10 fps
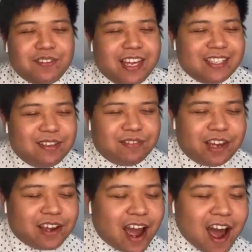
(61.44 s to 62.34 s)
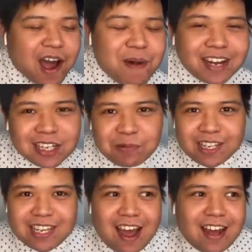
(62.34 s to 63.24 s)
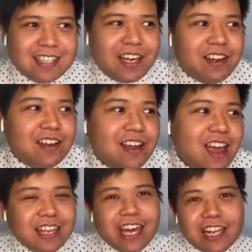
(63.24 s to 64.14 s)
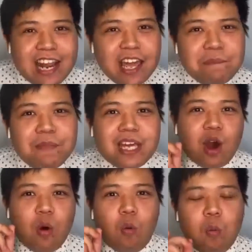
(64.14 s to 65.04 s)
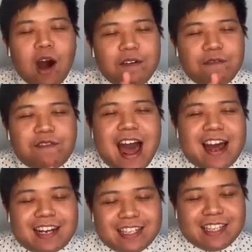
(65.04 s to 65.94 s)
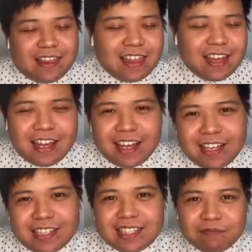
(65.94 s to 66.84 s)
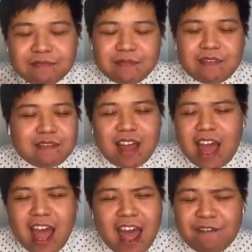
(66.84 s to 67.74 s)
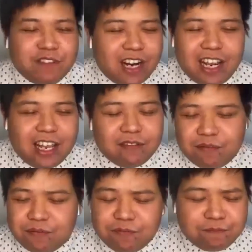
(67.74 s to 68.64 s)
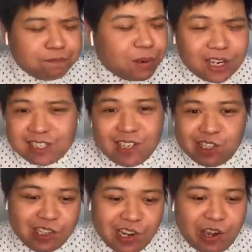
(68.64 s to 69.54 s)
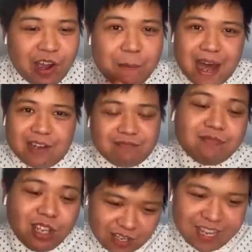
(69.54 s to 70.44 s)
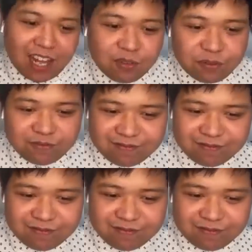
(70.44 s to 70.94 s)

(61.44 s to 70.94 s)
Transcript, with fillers: off the interview, I just wanted to ask you, can you name me one fact that every person should know about yourself?